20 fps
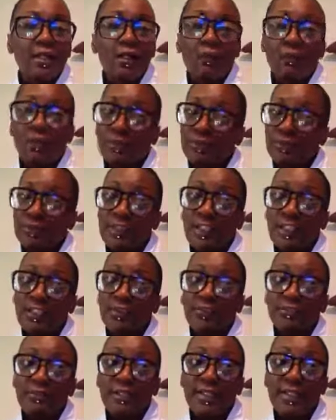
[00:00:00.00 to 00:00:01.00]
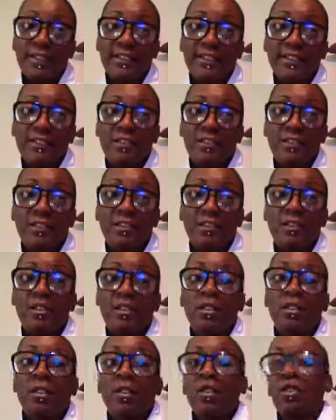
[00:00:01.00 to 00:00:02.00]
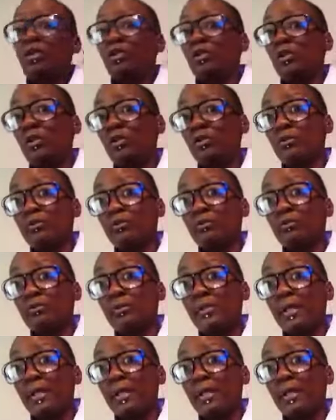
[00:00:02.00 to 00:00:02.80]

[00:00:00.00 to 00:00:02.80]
what I was telling you, ladies, learn